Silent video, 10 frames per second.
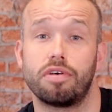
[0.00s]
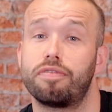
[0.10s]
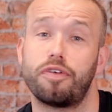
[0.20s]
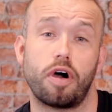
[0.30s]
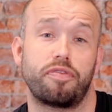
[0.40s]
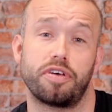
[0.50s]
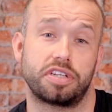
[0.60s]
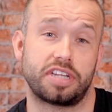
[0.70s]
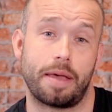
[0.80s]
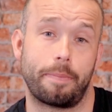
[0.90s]
for
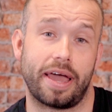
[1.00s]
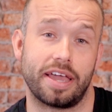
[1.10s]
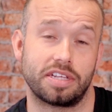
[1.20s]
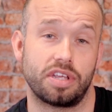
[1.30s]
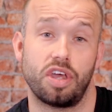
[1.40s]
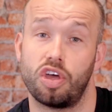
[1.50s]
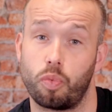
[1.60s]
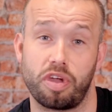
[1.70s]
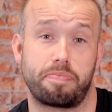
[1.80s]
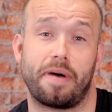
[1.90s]
first-time buyers
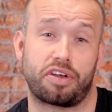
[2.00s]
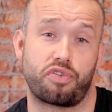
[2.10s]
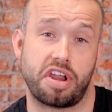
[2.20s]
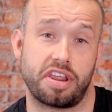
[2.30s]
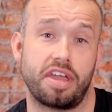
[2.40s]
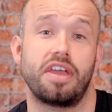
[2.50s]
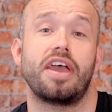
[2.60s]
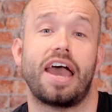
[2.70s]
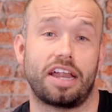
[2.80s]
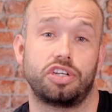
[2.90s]
with bad credit
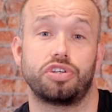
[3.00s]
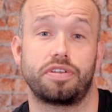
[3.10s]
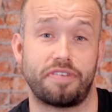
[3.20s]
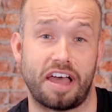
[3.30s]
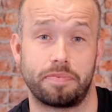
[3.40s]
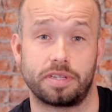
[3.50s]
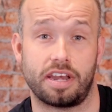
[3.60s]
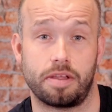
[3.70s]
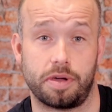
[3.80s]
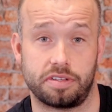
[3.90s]
and just a
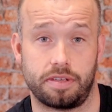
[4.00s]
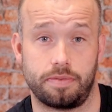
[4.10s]
5% deposit.